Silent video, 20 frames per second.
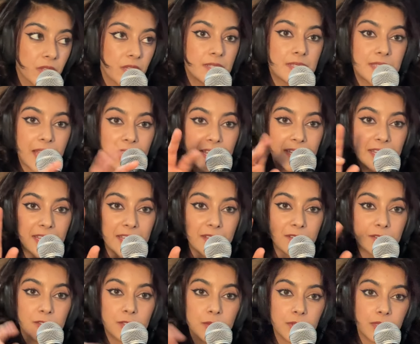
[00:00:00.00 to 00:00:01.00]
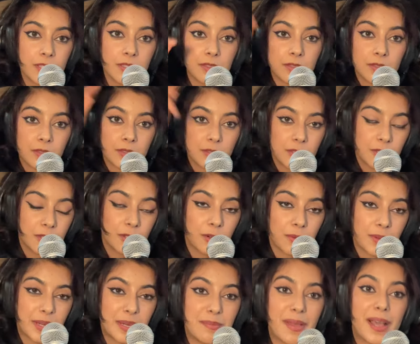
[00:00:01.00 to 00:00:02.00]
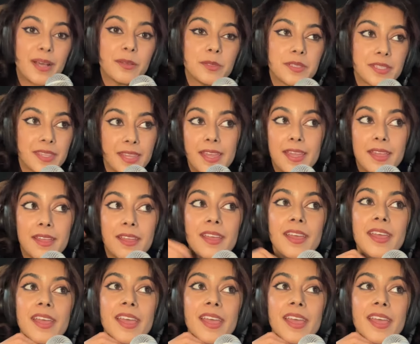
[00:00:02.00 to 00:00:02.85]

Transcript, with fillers: sign in, do a little green mouse thing,